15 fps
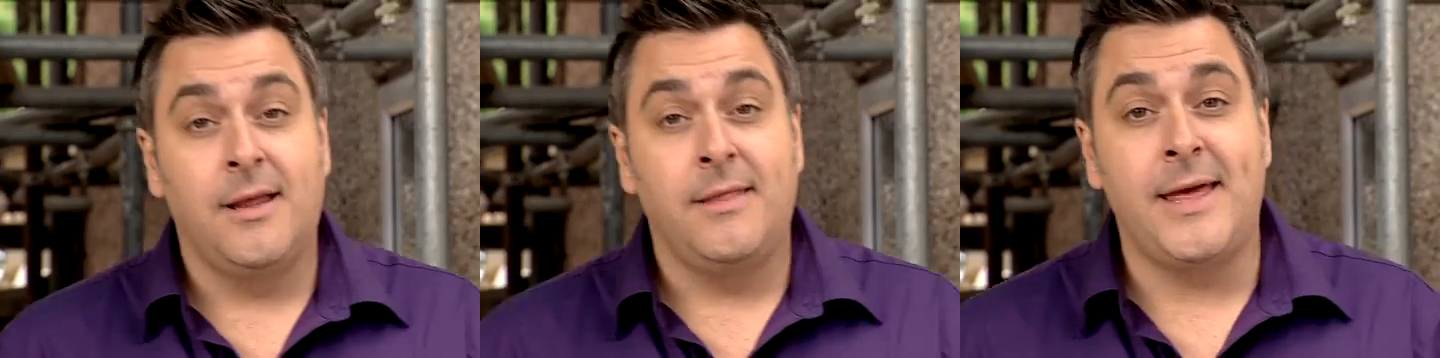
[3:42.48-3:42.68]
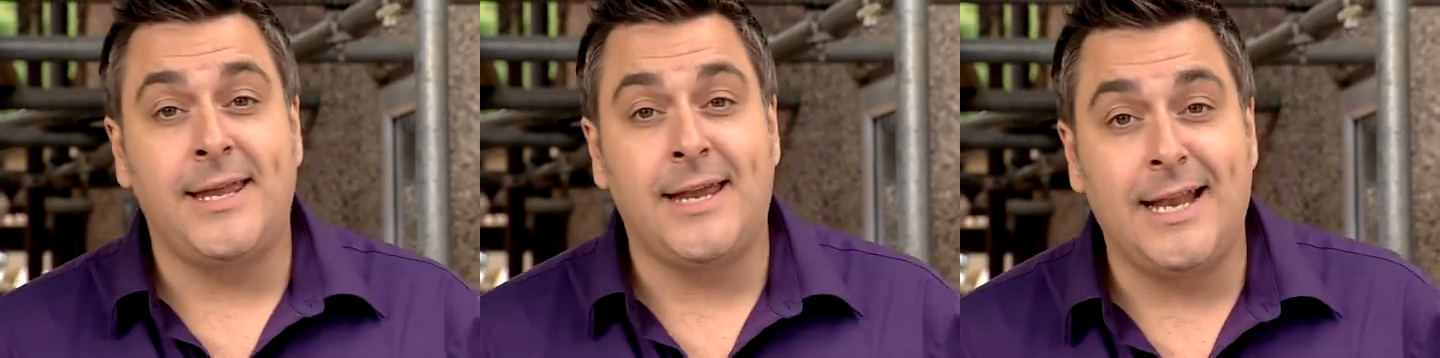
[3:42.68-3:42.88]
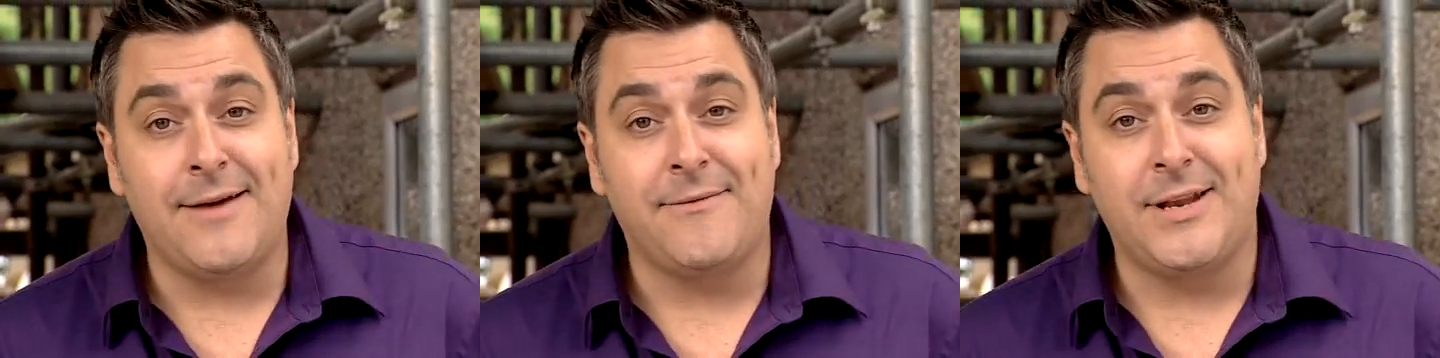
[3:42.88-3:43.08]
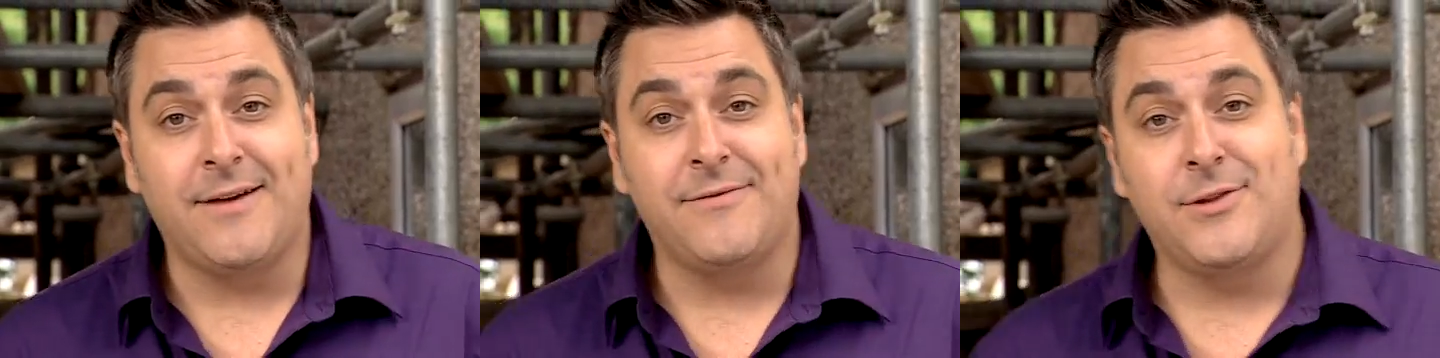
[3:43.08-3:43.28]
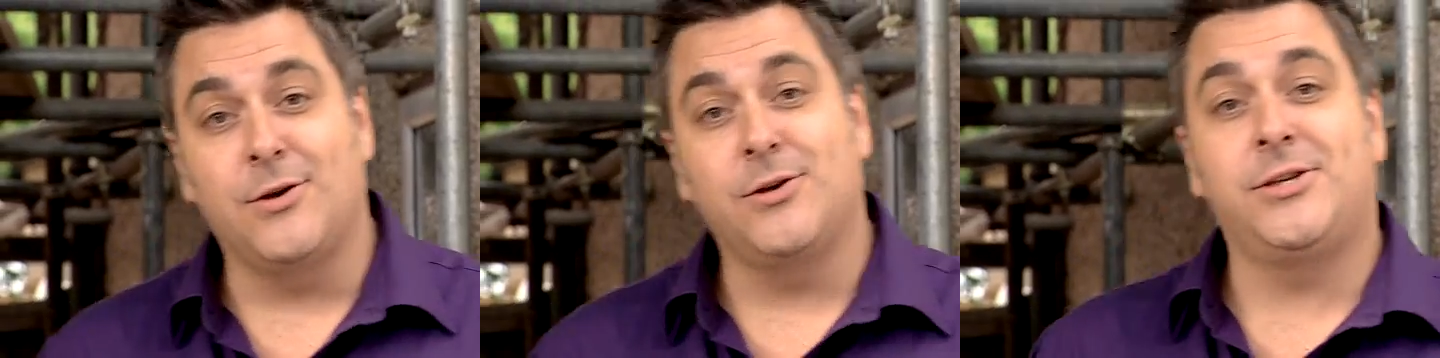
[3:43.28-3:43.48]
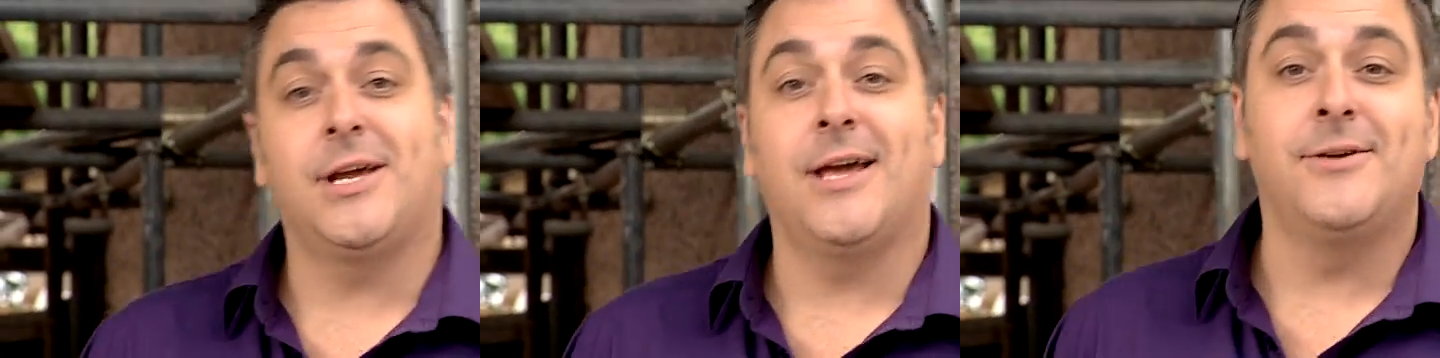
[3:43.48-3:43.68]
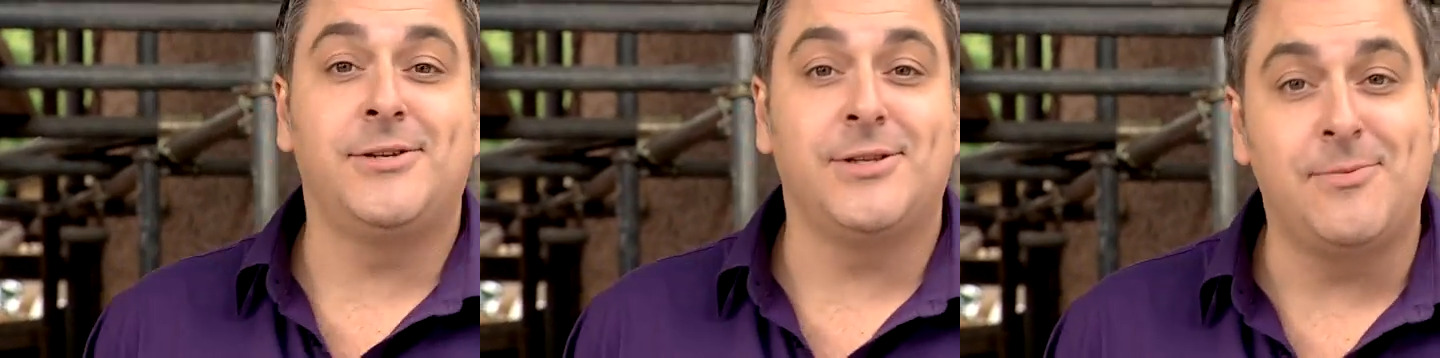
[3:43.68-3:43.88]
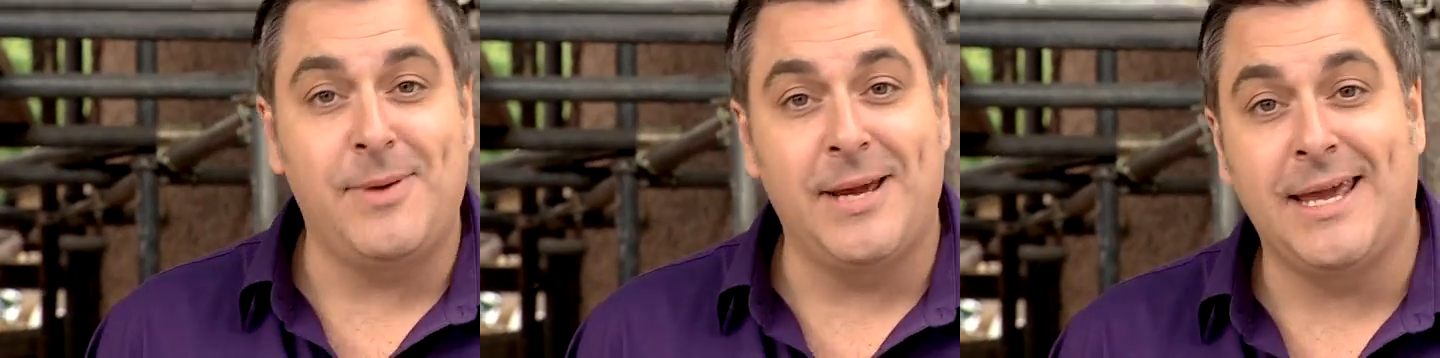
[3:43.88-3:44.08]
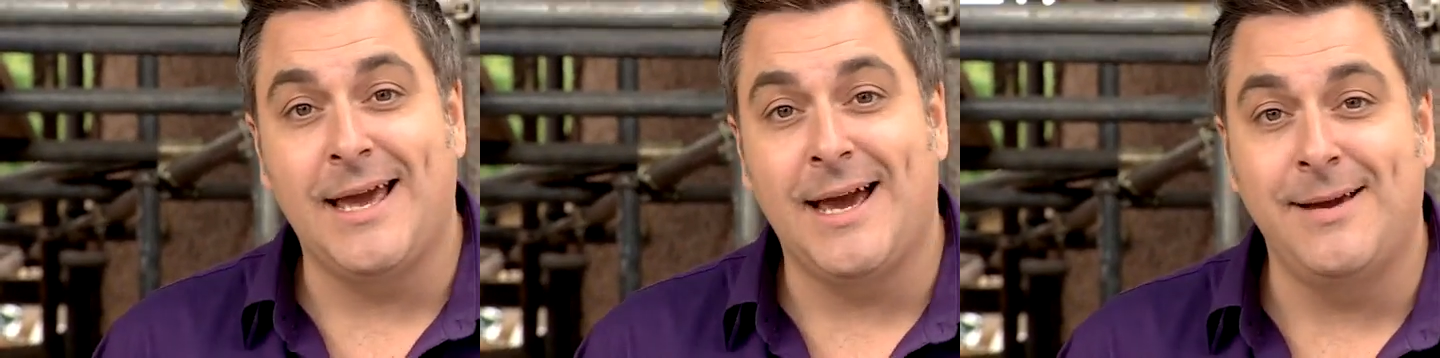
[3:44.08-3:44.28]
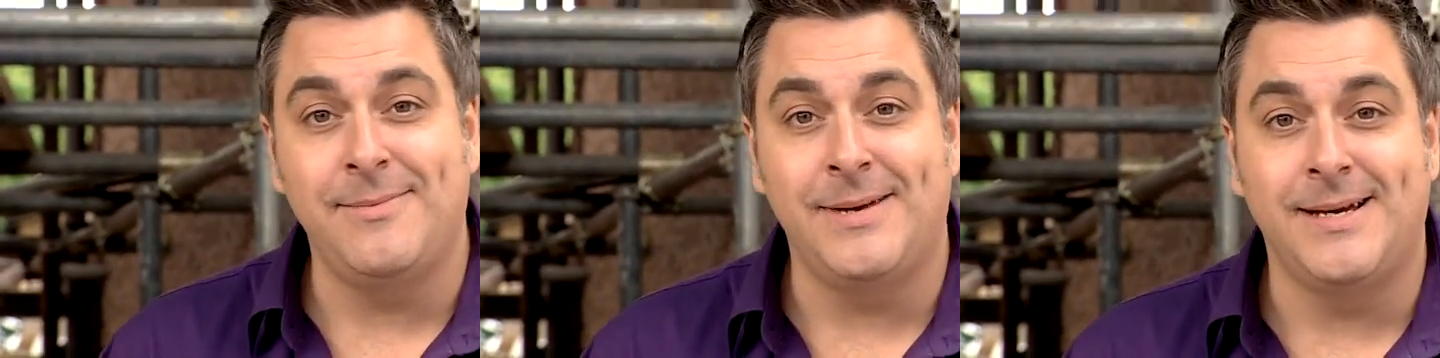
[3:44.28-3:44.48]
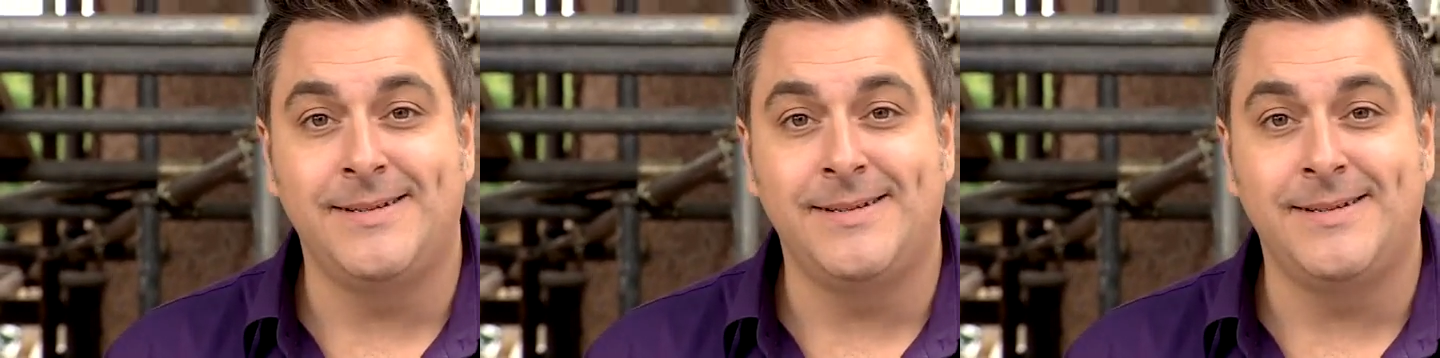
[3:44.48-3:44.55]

Then he'll have enough dosh to go to the big game.